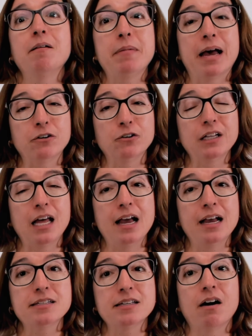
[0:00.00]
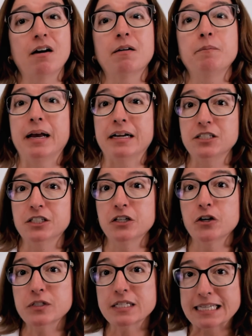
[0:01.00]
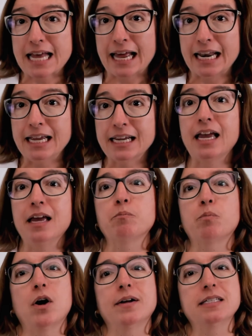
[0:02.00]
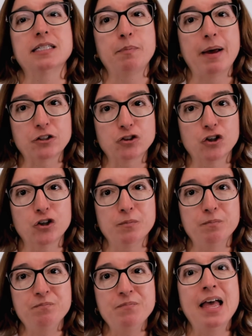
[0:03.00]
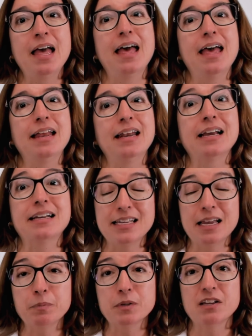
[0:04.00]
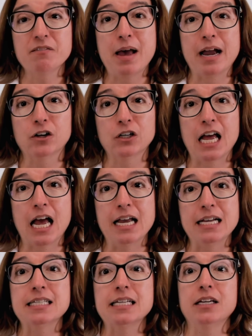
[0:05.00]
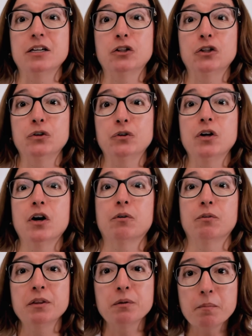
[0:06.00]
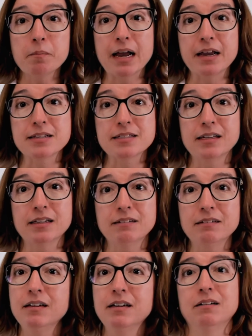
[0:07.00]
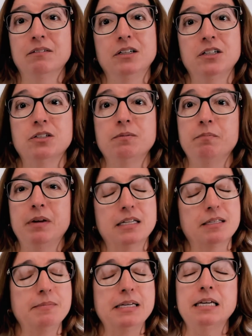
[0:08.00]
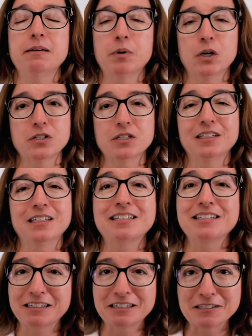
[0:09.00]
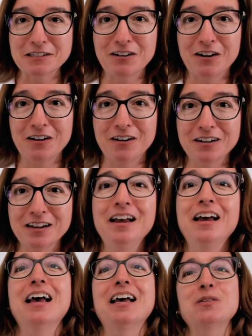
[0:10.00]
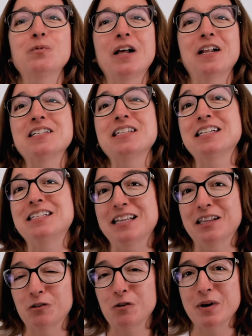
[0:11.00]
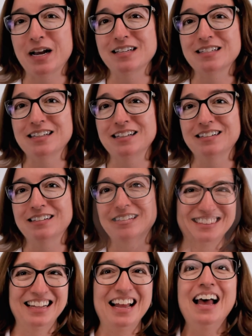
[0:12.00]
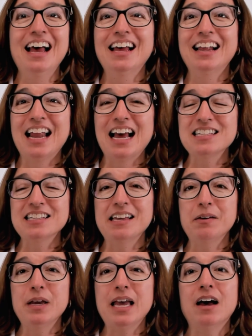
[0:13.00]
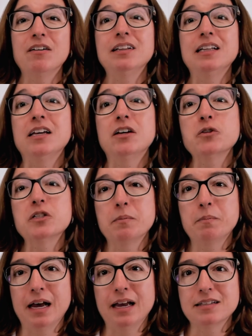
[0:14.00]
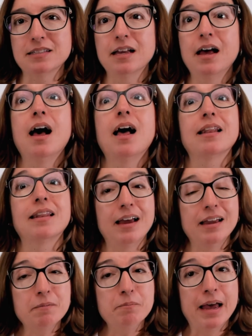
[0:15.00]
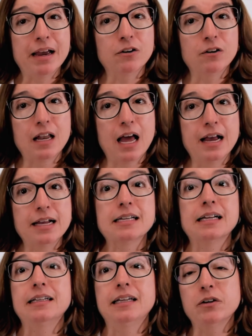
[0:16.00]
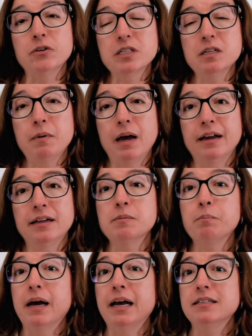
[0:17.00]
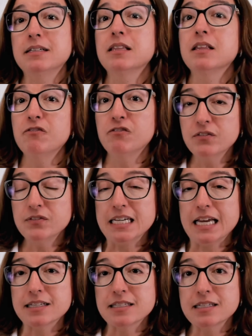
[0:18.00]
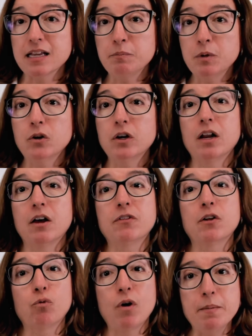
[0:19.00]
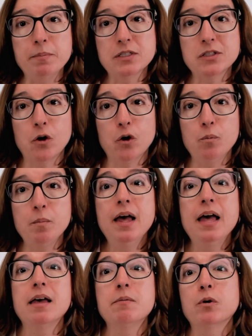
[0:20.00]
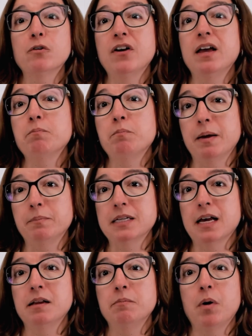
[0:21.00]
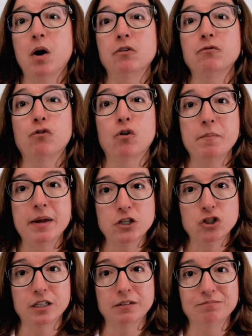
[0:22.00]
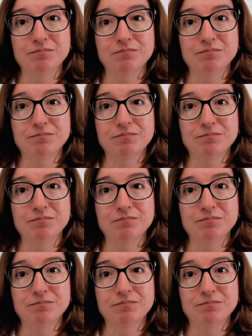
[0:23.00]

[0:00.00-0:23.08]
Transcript: Macrolides are bacteriostatic and broad spectrum, and examples of macrolides include erythromycin, which makes me personally sick as a dog, as well as azithromycin. Lastly, we have lincosamides. Like macrolides, lincosamides bind to the 50S subunit of the ribosome and prevent peptide bond formation.